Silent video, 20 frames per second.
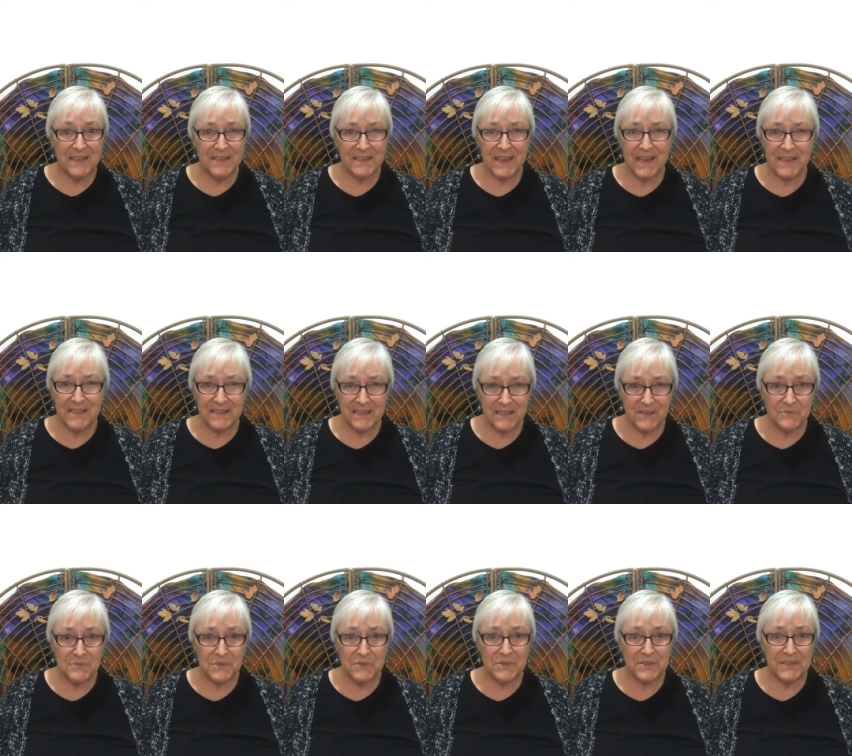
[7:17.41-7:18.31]
Test the
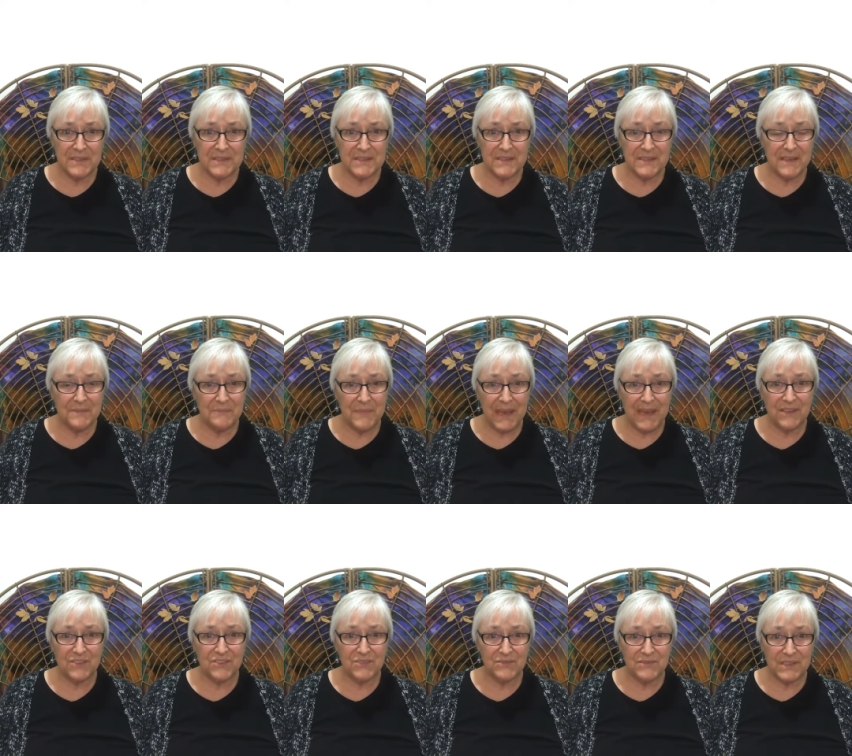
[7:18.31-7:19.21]
waters and
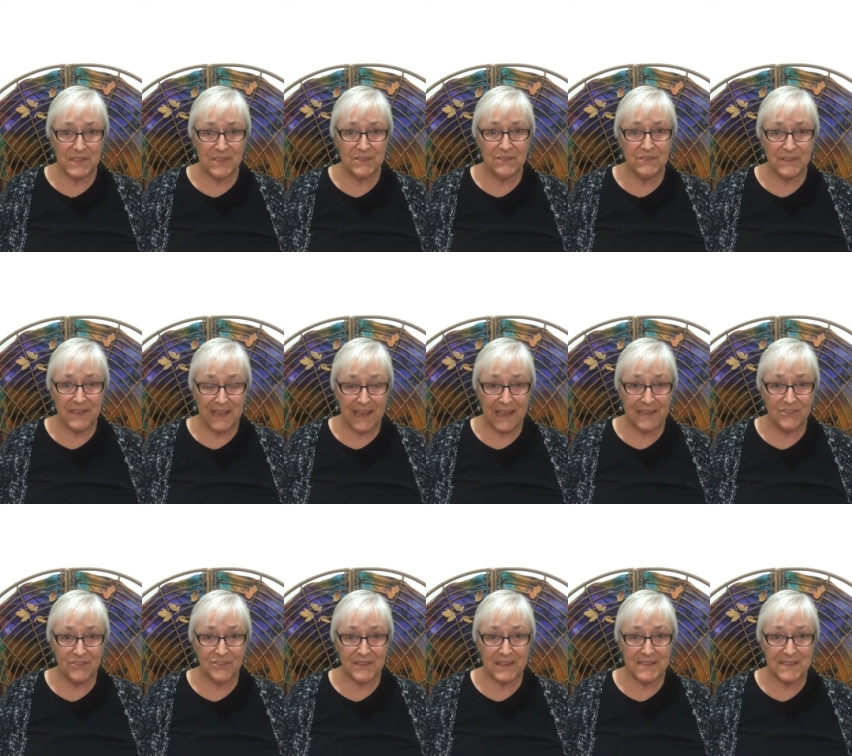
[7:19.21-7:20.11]
make sure that you can
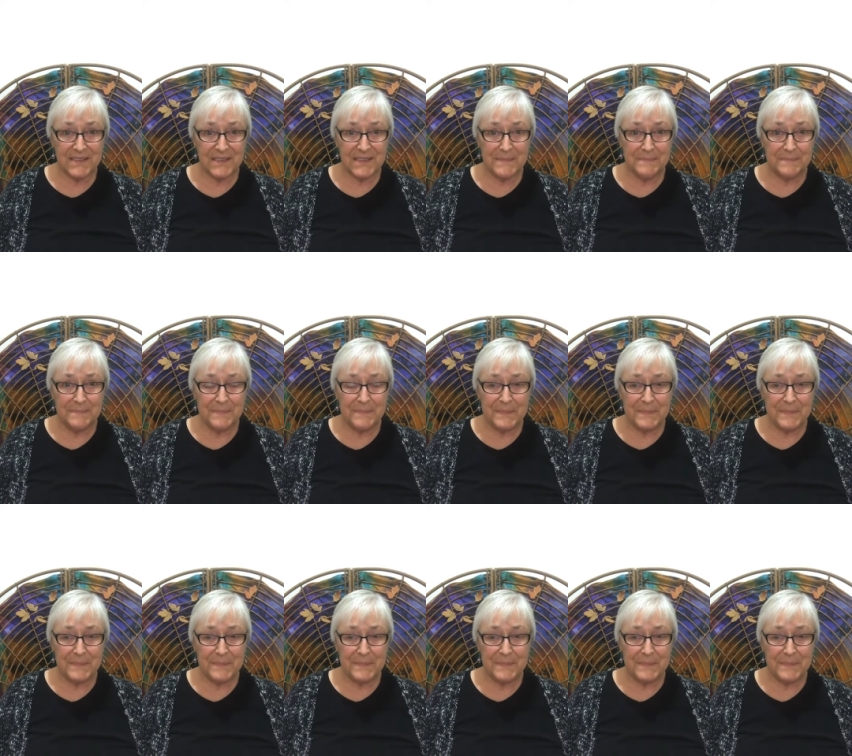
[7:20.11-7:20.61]
trust them.